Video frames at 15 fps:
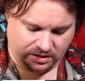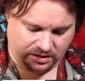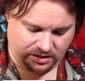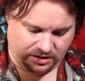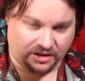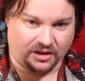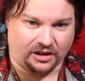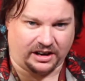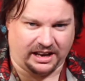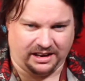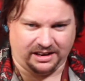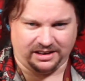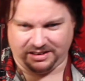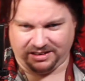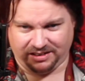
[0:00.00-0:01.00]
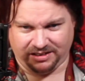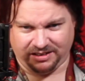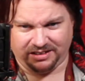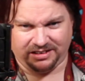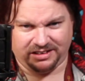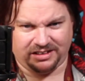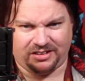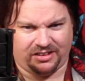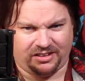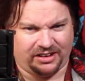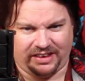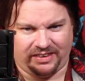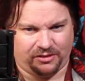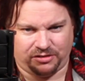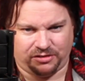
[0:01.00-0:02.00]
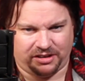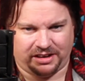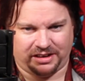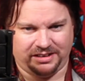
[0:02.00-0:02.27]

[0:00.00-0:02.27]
You can't get those here.